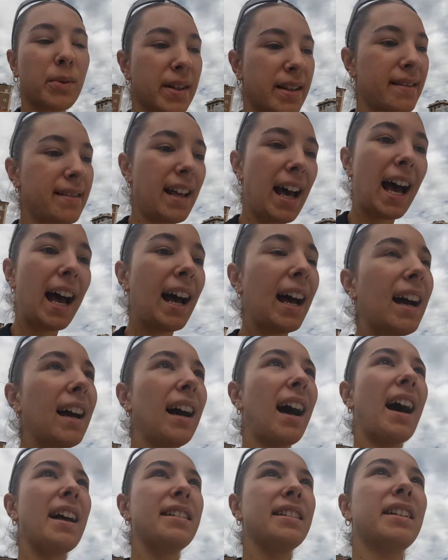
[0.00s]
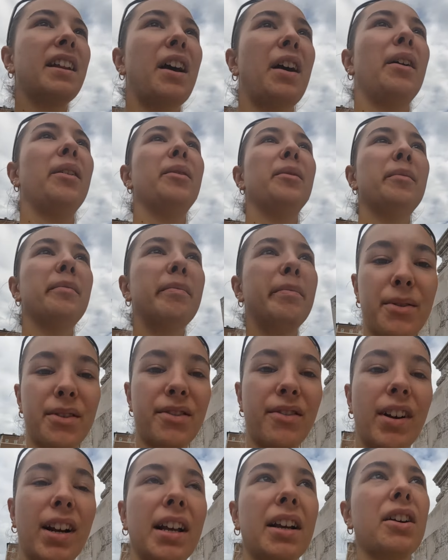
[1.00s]
was there. I don't know.
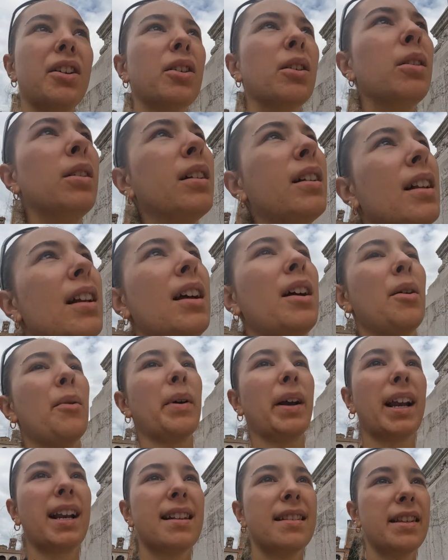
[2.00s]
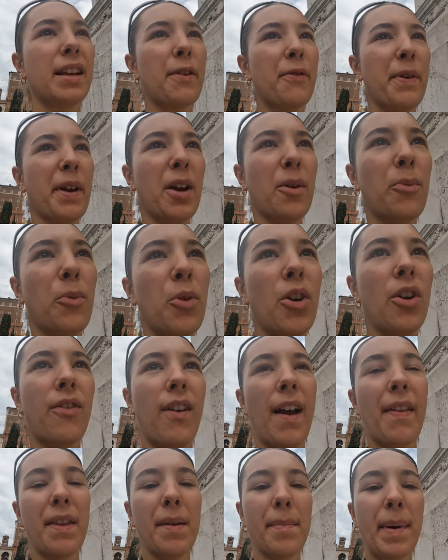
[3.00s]
It's really cool. We're gonna see if we can walk
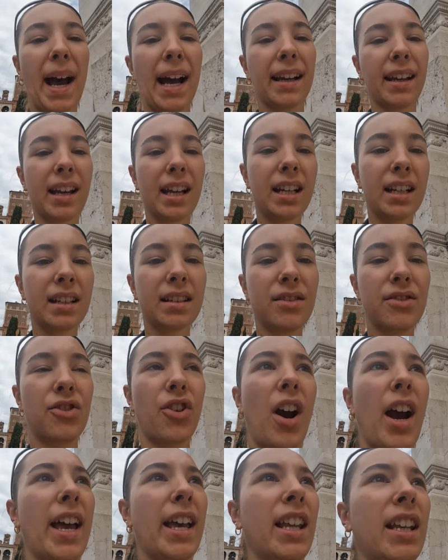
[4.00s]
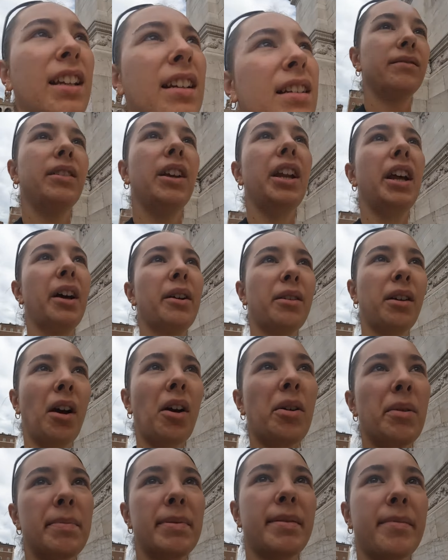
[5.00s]
around the back and try and, you know, go
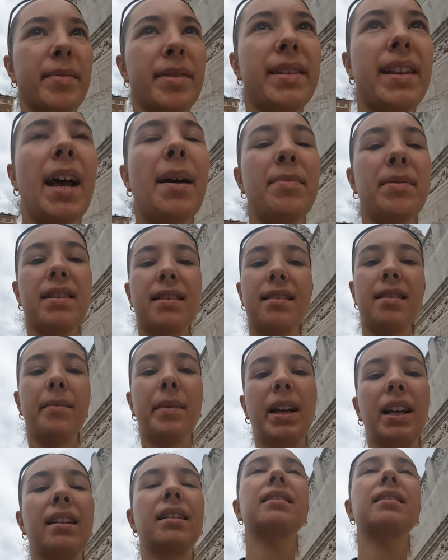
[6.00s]
up some steps or something.